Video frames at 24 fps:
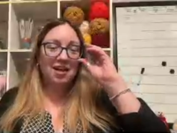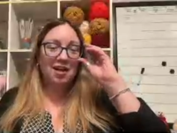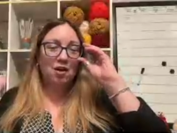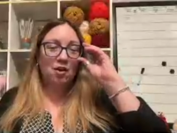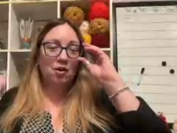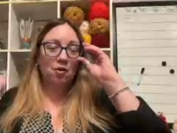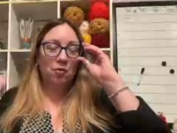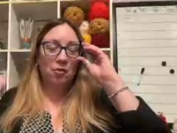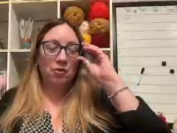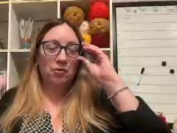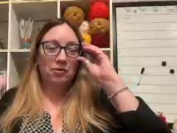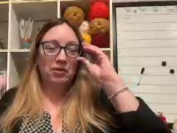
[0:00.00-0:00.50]

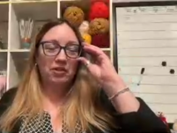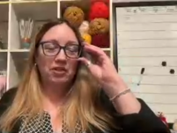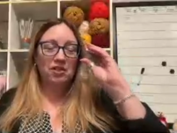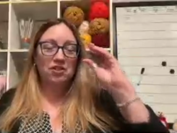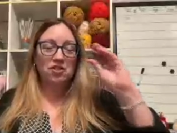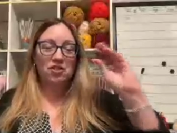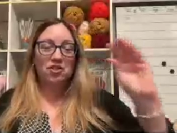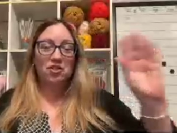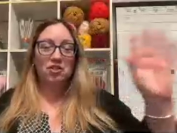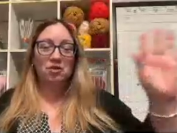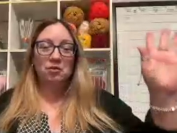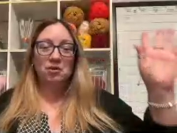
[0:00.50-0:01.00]
we were gonna
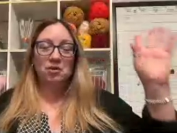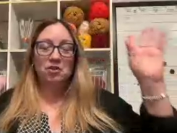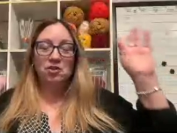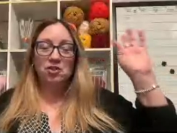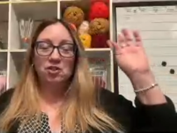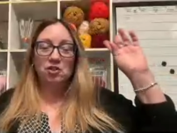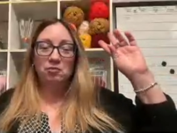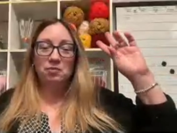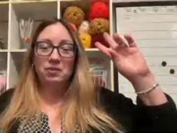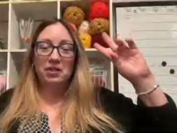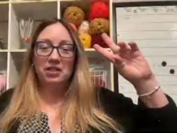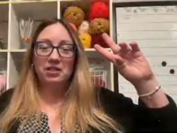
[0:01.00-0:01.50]
do a
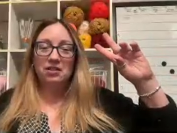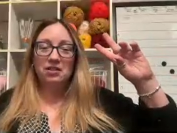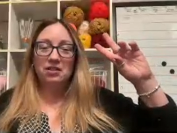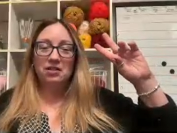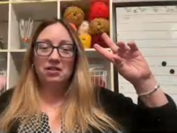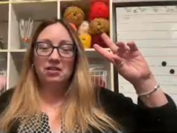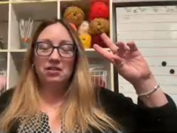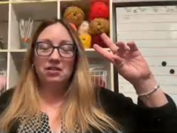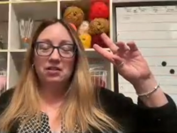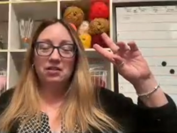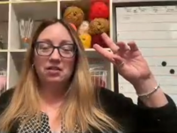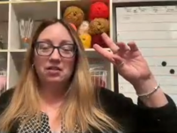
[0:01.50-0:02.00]
2 weeks
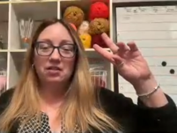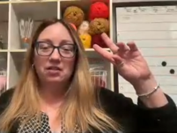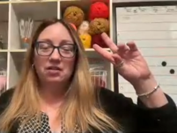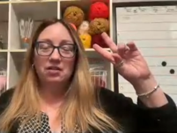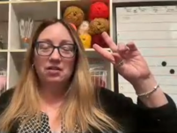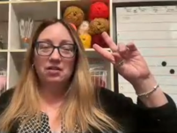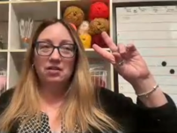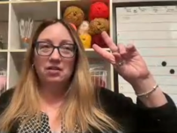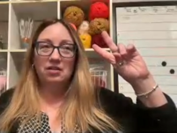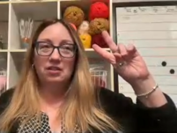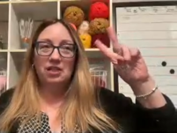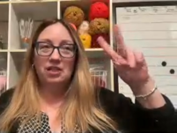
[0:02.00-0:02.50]

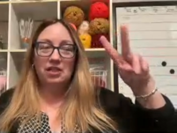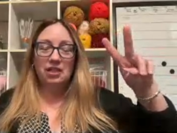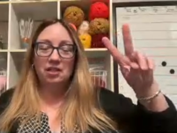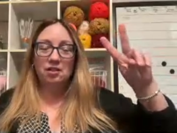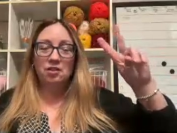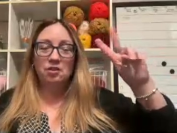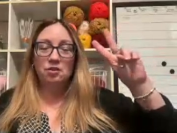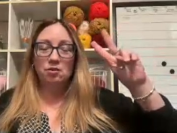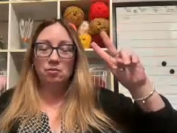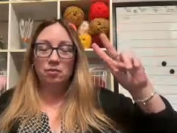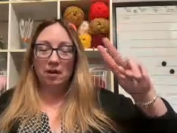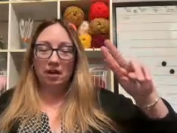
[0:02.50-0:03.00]
knitted
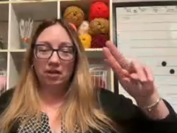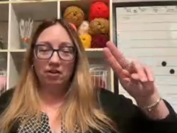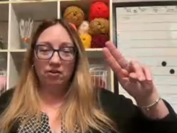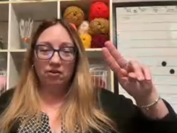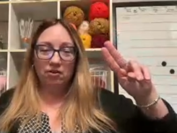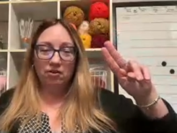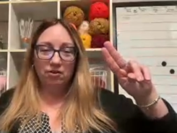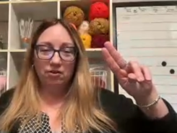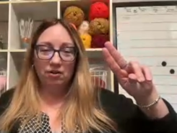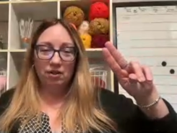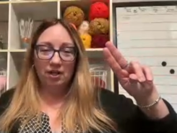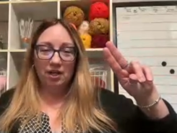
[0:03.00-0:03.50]

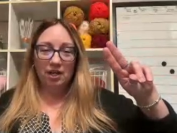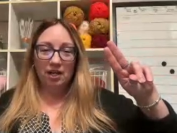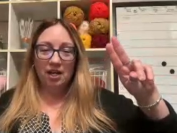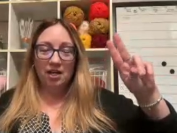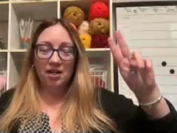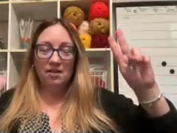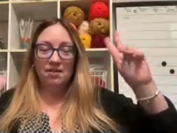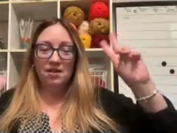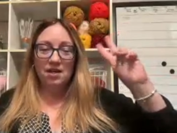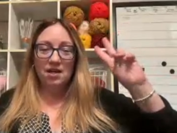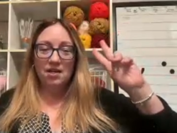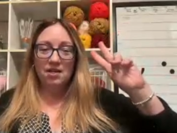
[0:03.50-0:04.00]
sweater
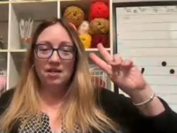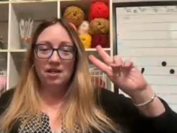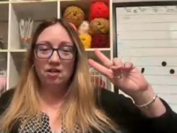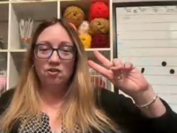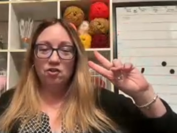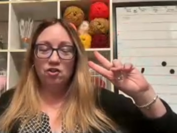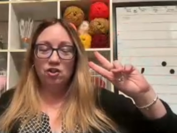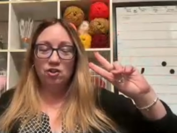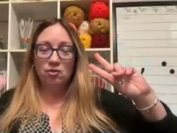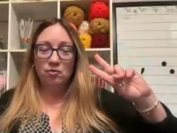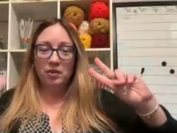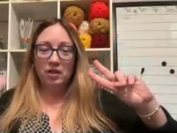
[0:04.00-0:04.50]
and then a
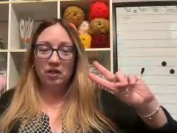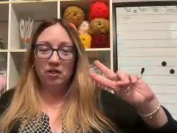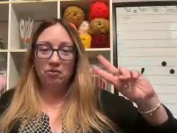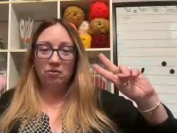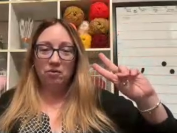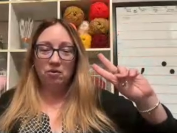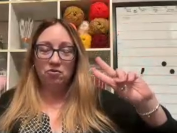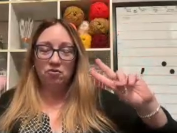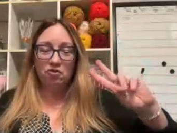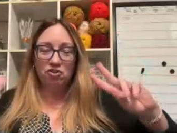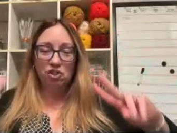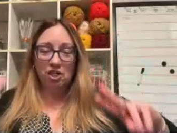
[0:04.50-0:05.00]
2-week
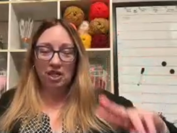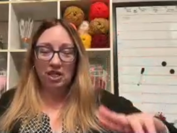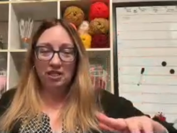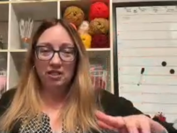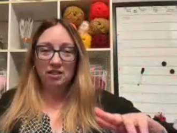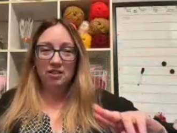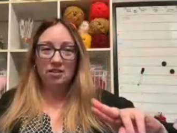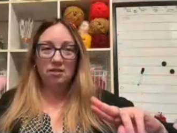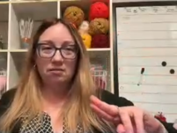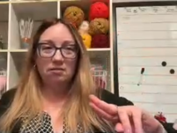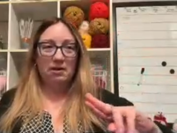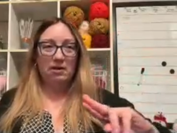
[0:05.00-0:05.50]
crocheted
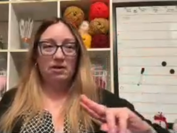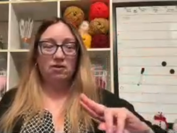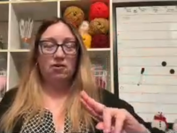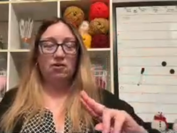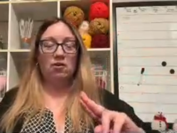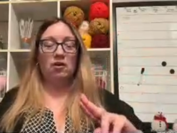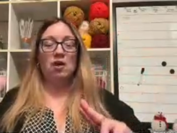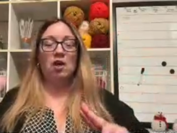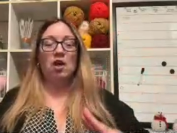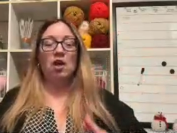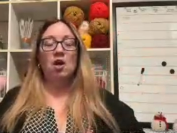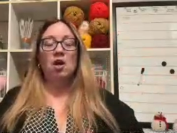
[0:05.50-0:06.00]
sweater.
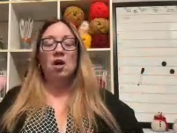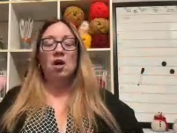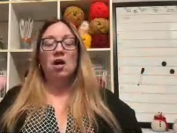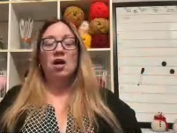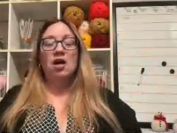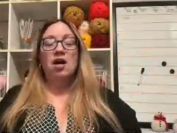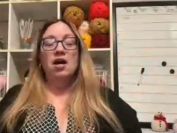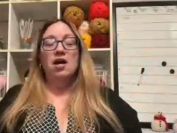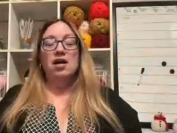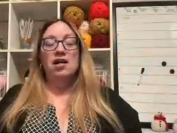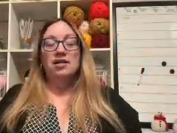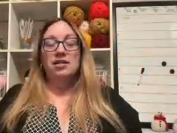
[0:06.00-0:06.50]

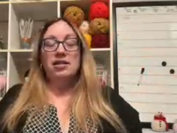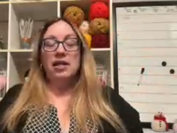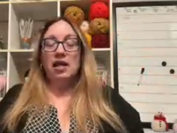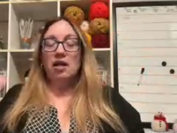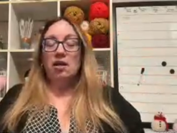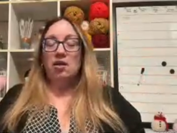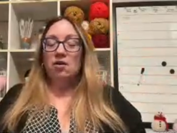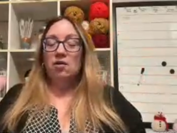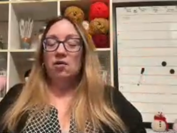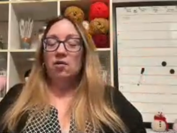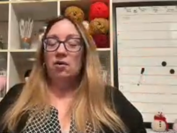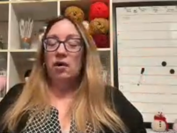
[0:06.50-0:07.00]

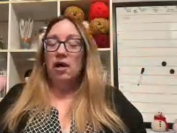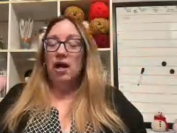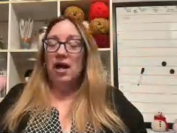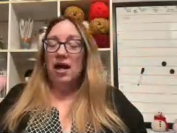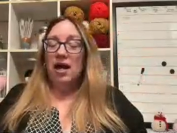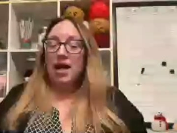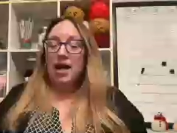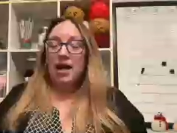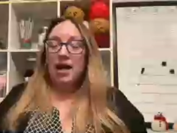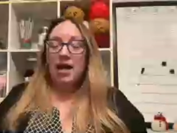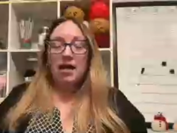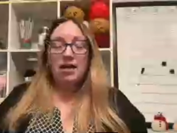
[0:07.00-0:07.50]
Now,
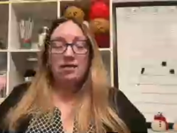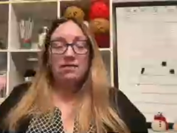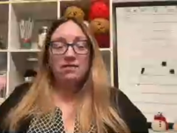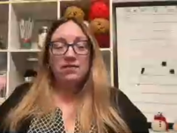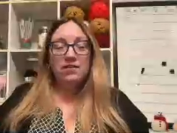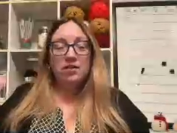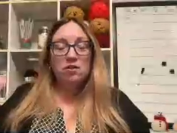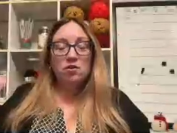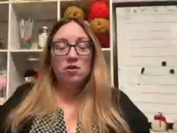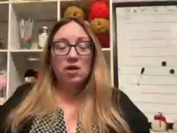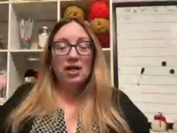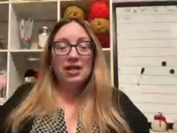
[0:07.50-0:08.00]
if
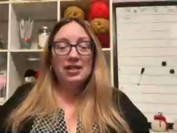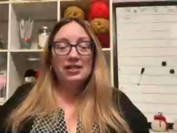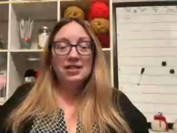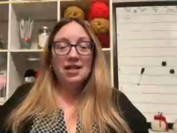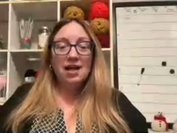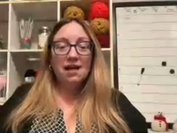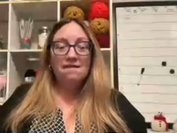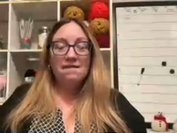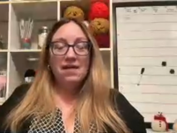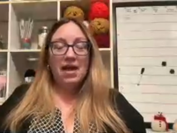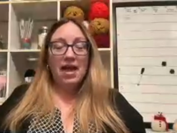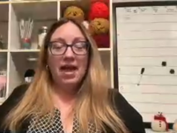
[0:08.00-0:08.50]
you guys
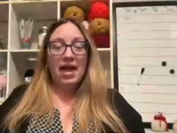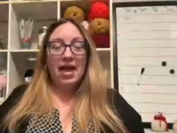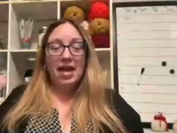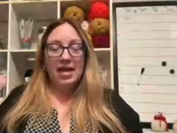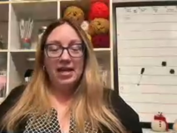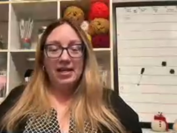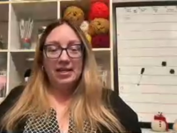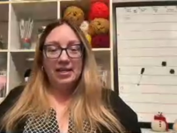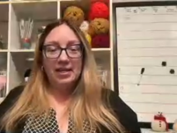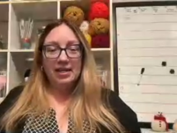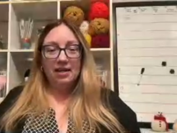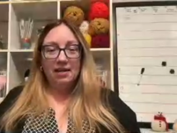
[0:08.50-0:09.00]
have
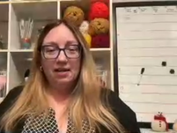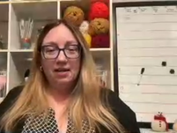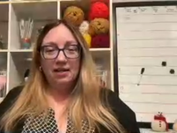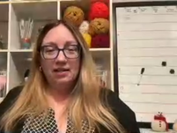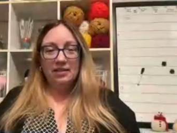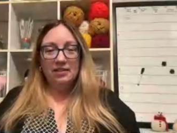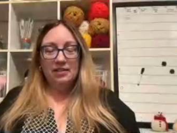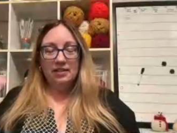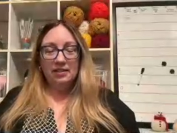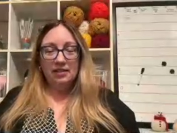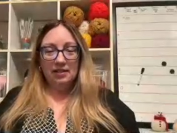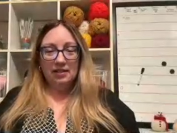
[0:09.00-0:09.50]
any
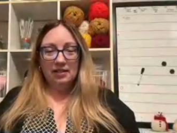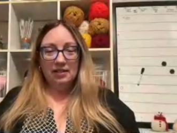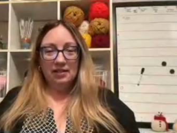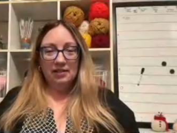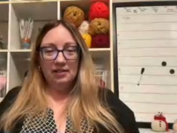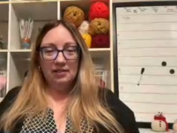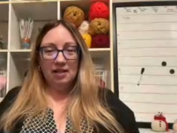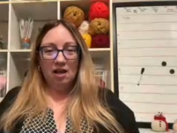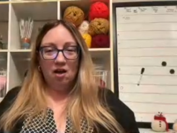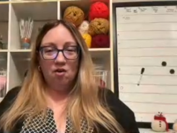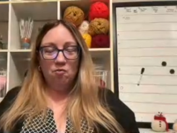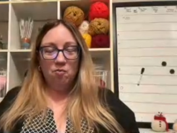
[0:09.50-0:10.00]

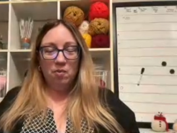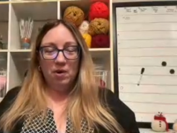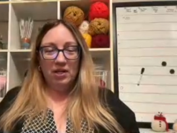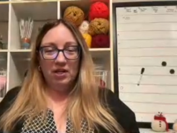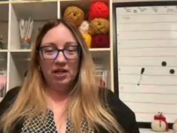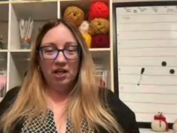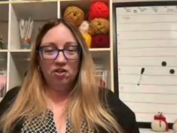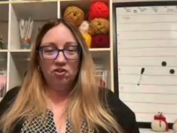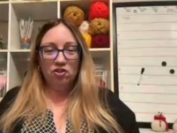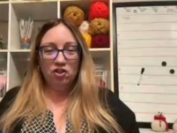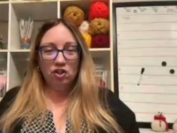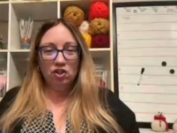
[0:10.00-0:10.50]
ideas of what
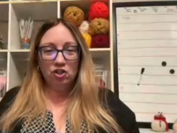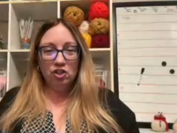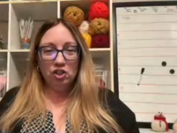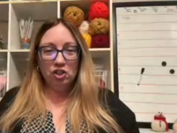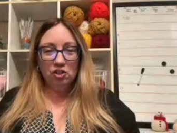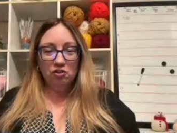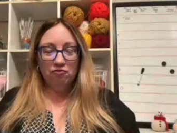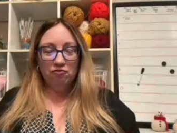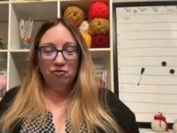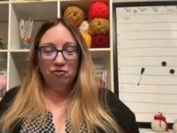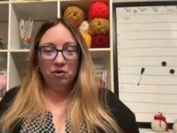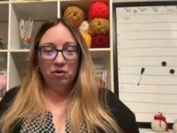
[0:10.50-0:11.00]
I should do
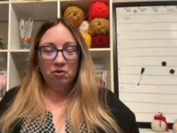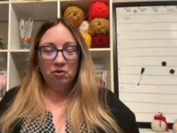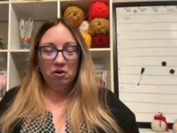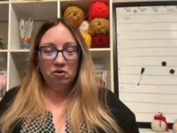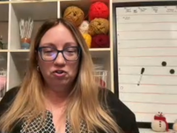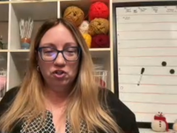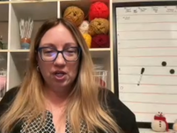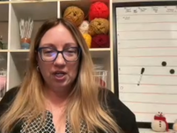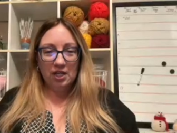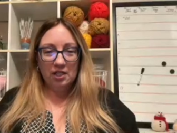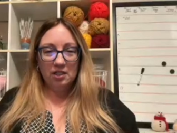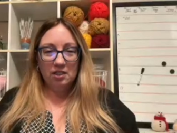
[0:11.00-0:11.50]
for a
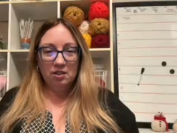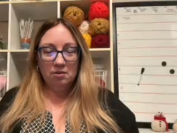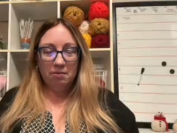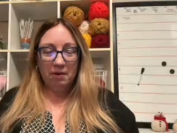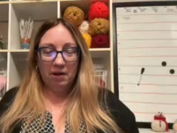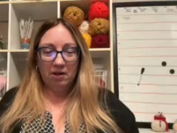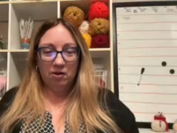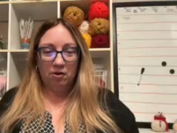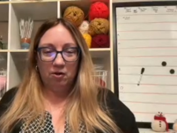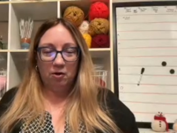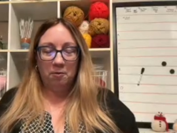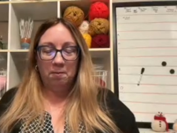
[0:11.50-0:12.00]
crocheted
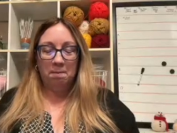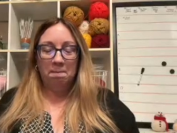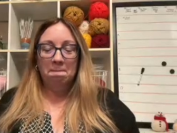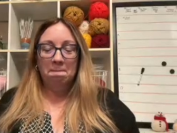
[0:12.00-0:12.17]
sweater,